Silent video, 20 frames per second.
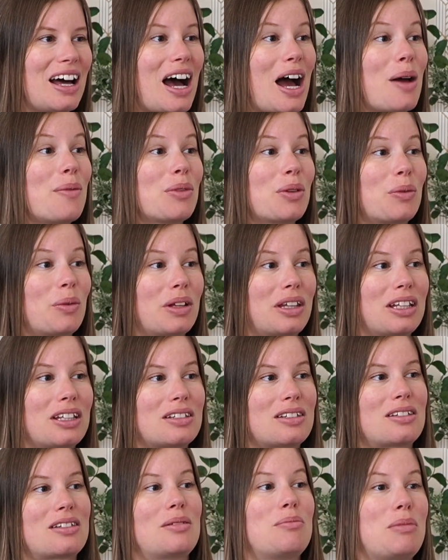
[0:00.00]
I'm the one
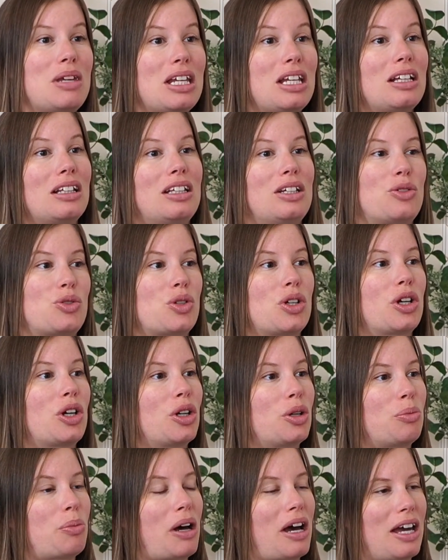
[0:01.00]
that's immediately
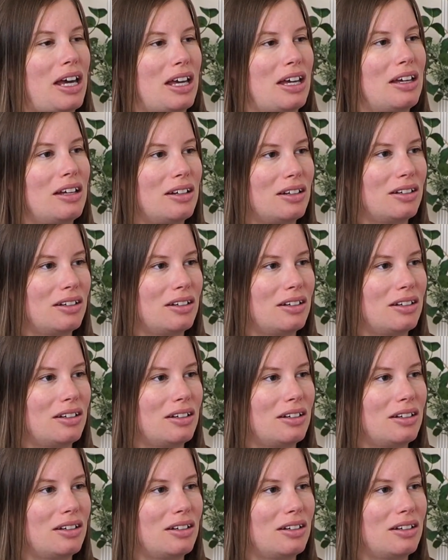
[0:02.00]
triggered by it